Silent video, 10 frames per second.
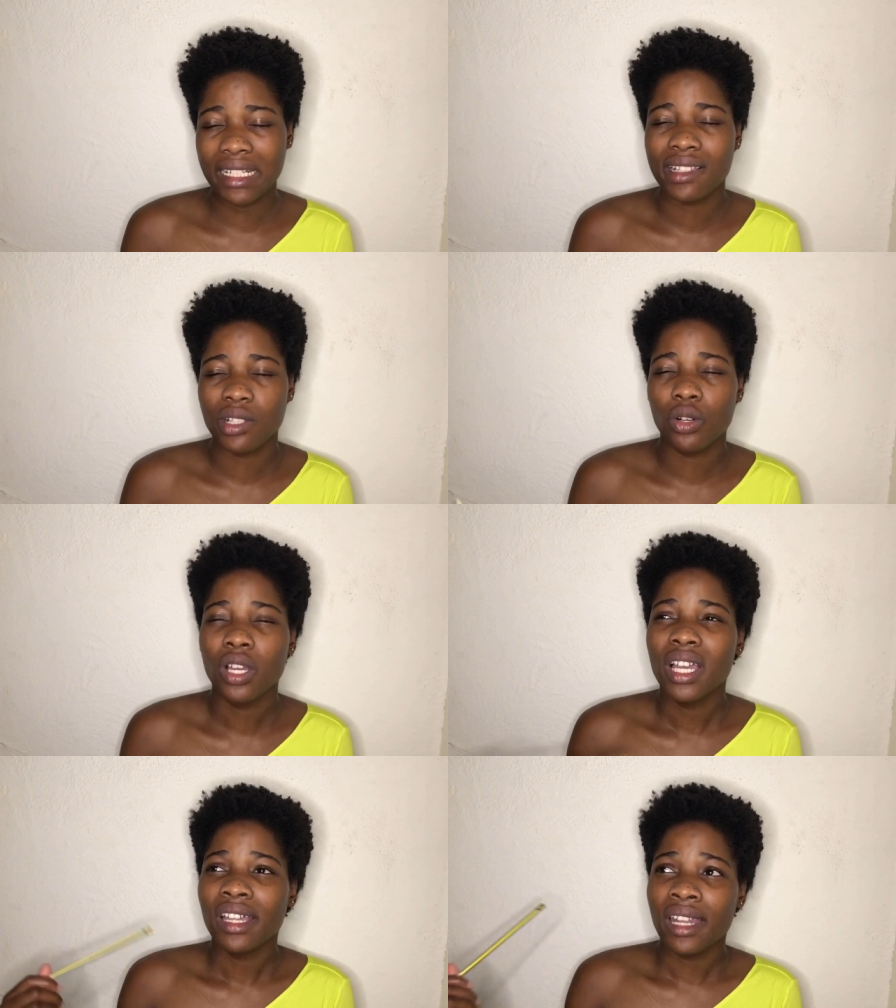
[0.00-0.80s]
So
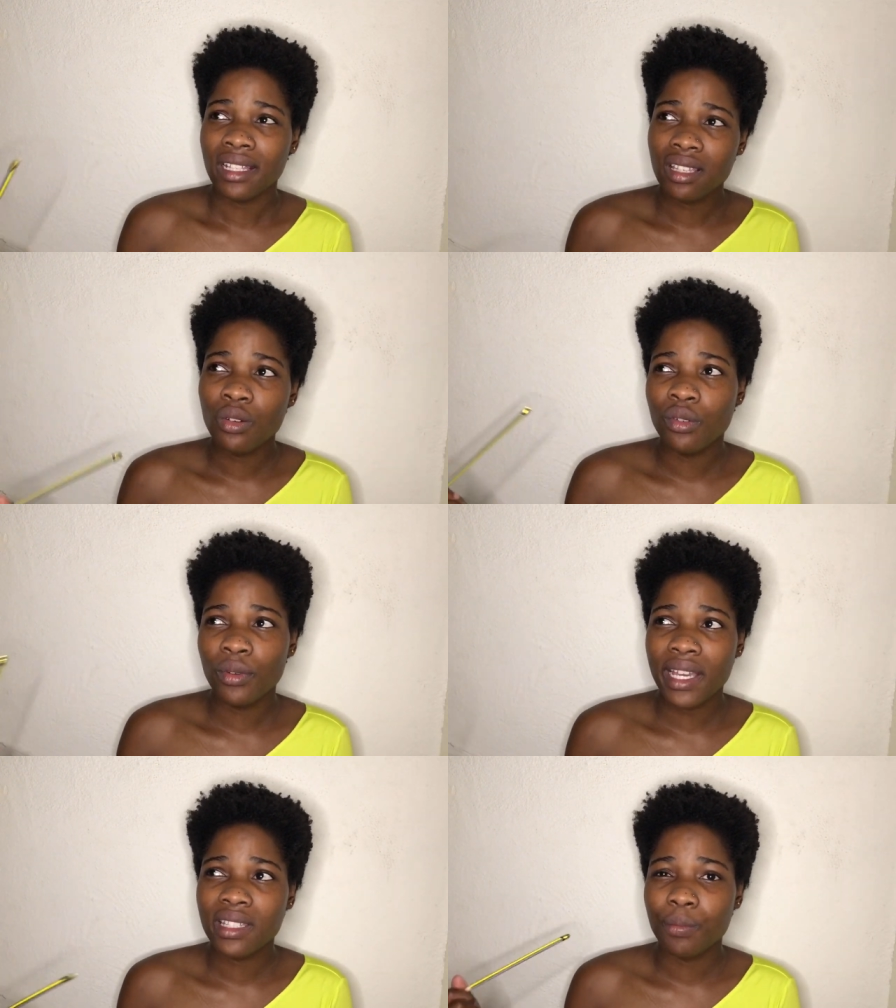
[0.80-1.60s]
that's a good way
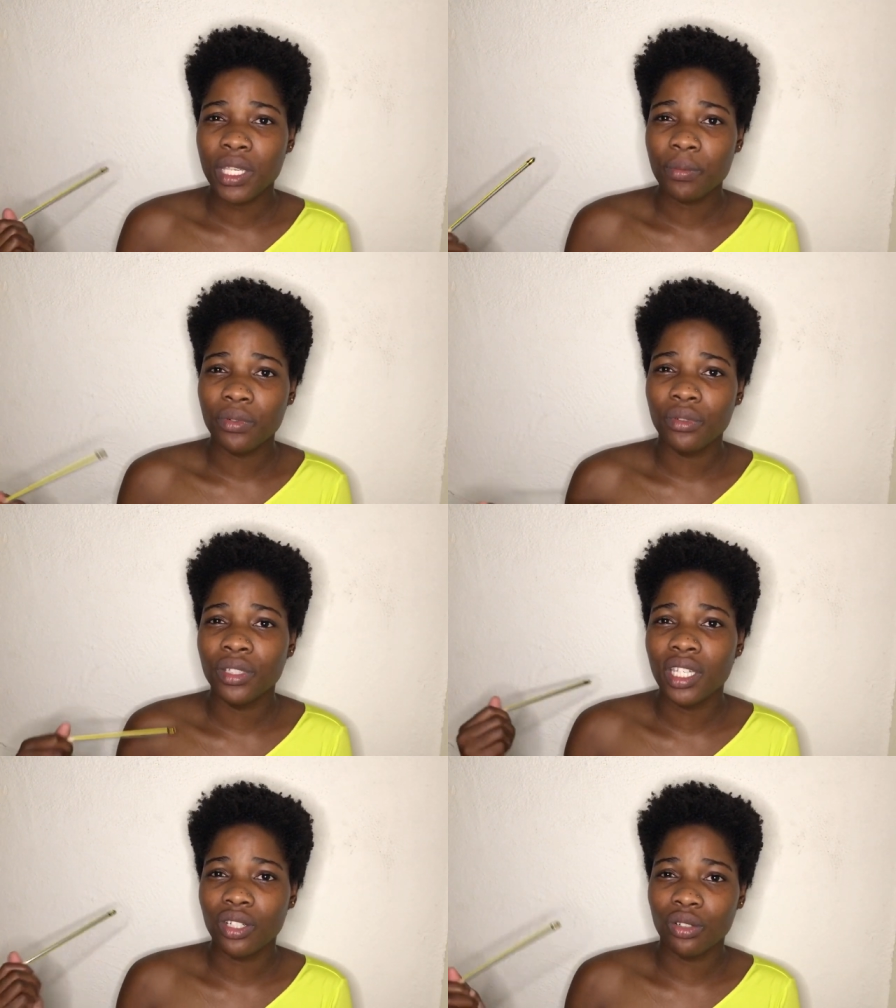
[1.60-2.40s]
as the people,
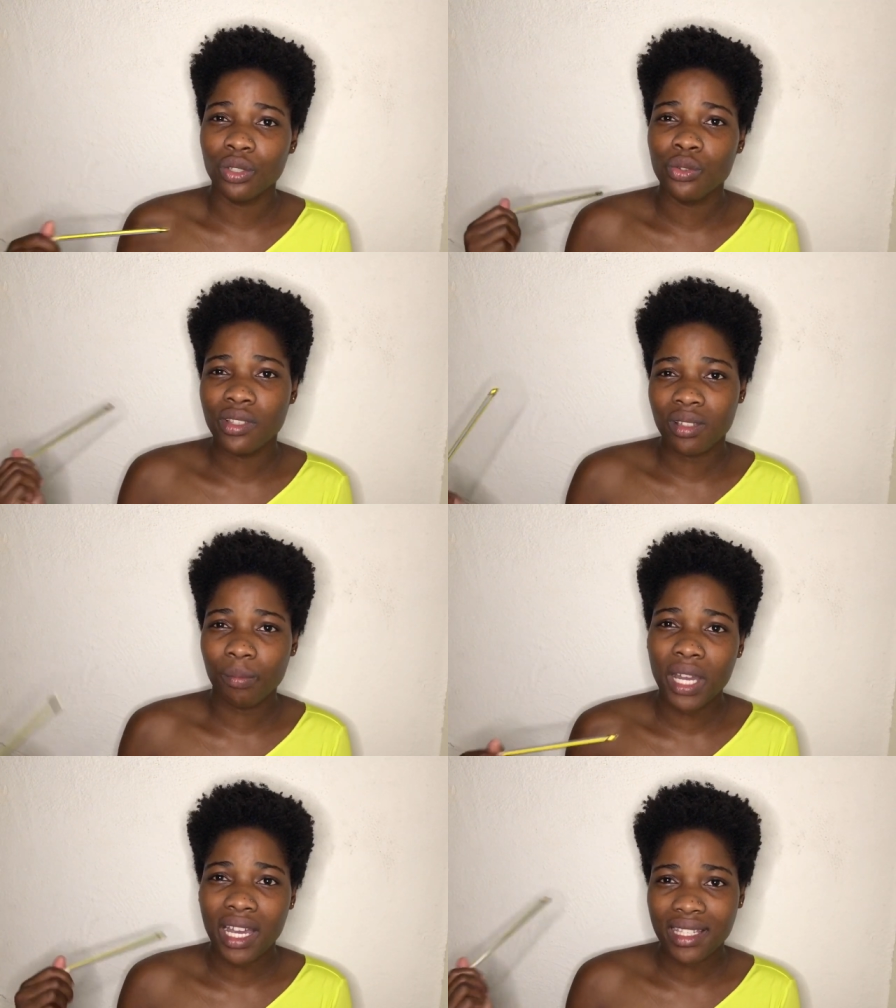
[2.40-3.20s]
you know, use to
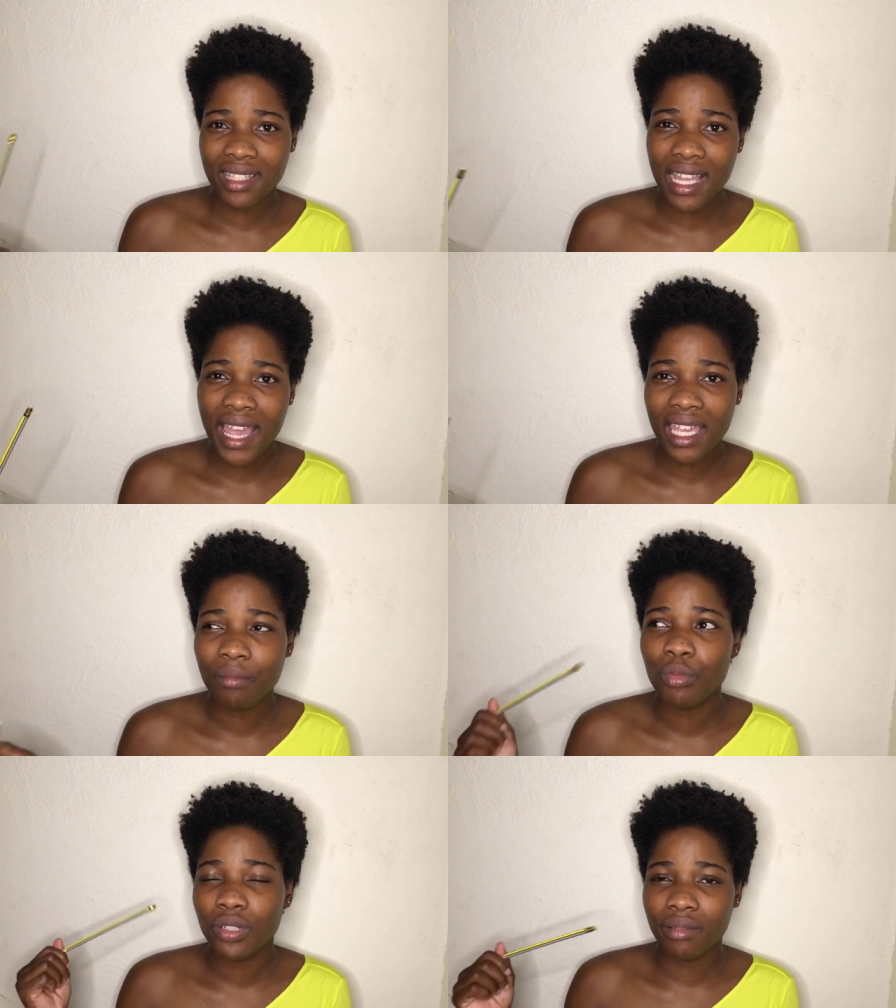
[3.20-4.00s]
pass time,
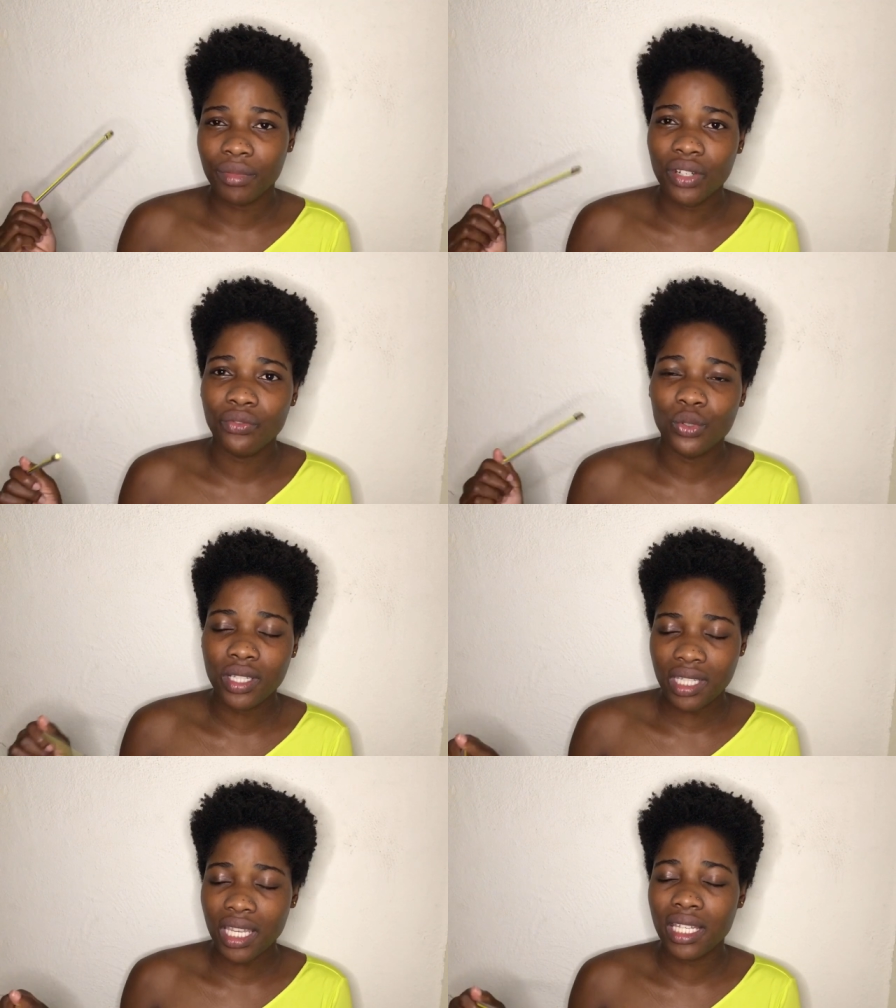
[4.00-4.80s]
put them
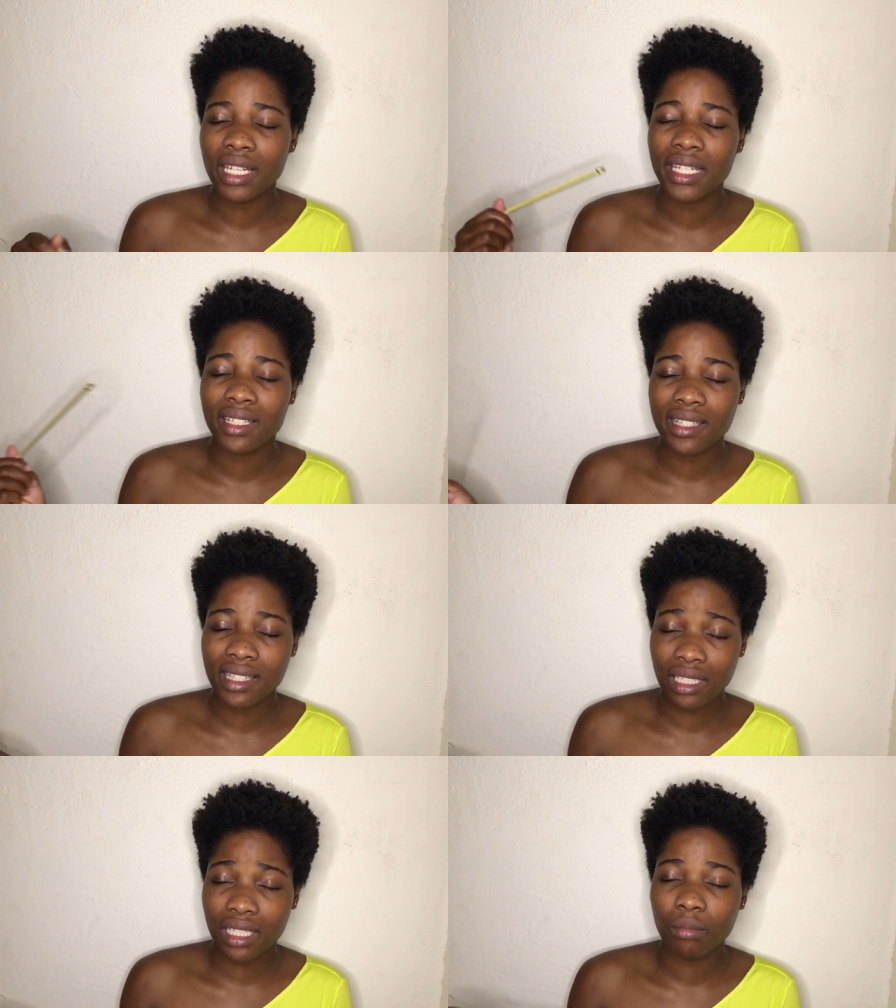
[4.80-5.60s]
earphones in and you
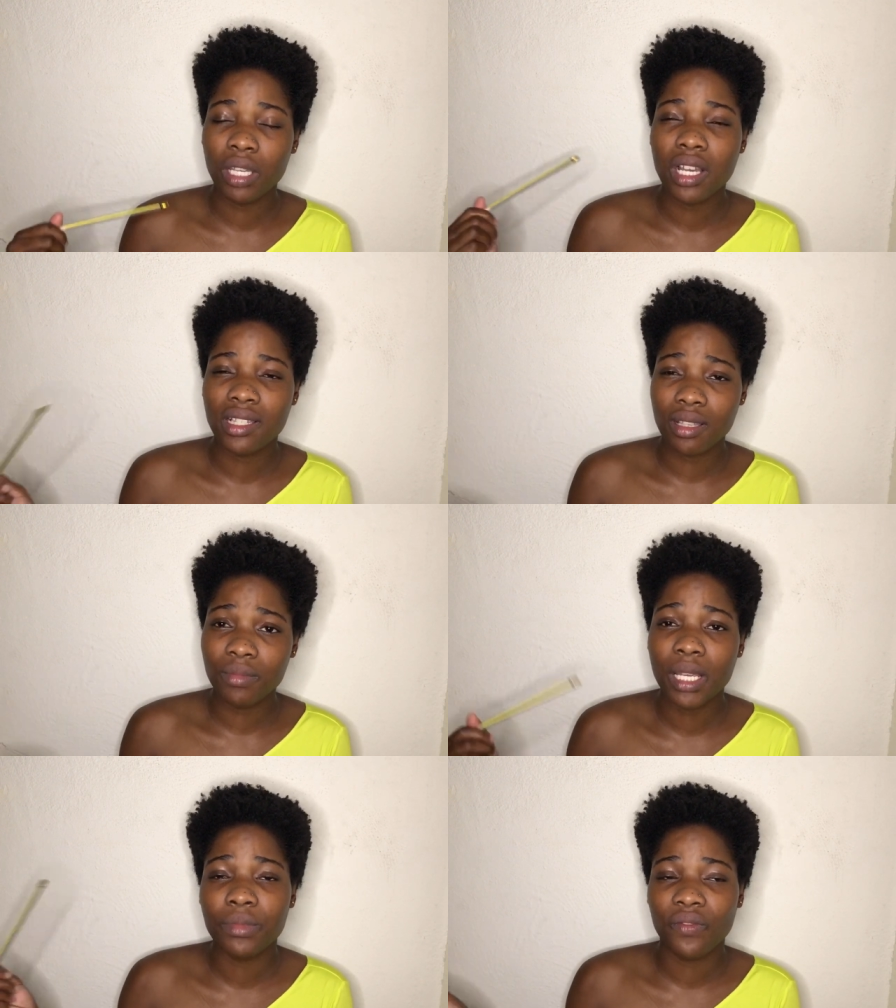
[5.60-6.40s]
sleep, because
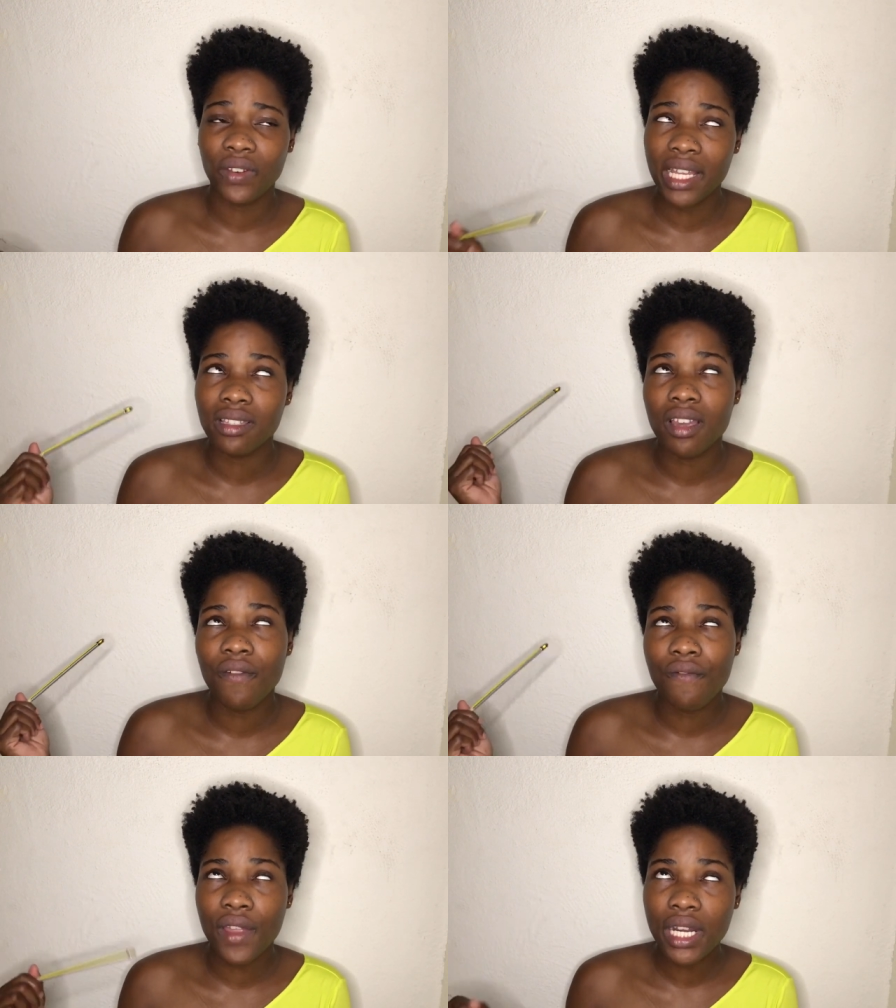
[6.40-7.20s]
sometimes the flights are
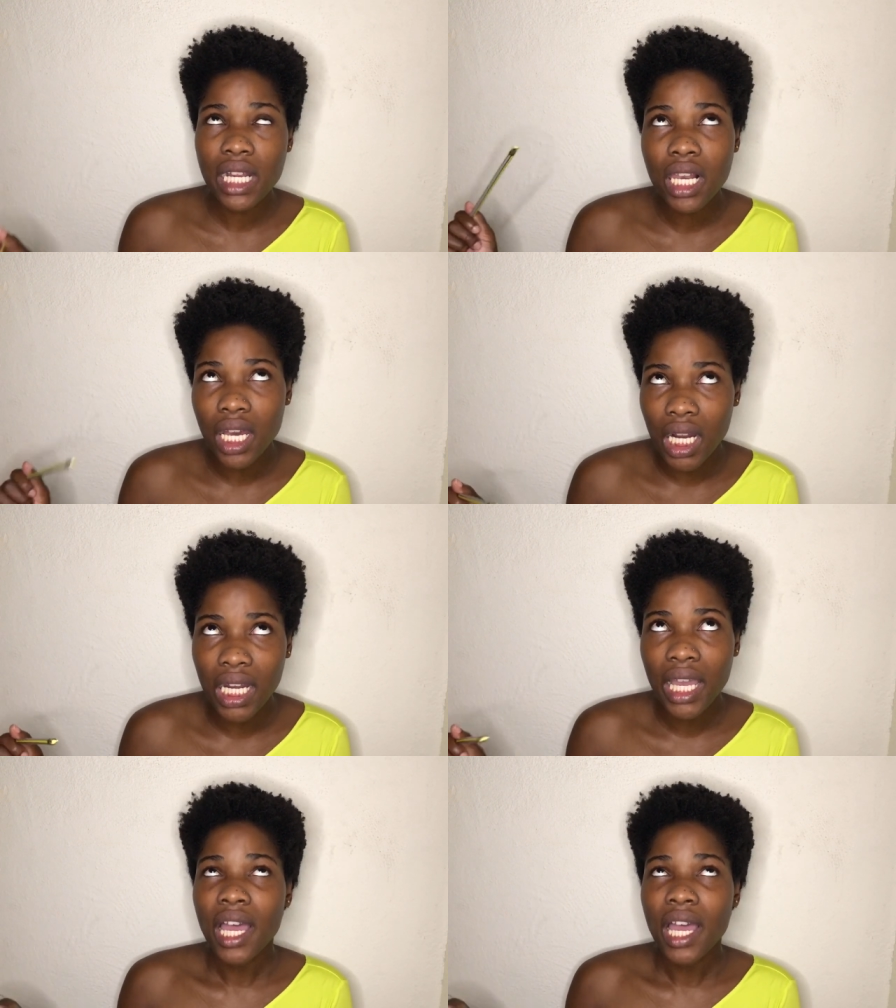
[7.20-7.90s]
very long,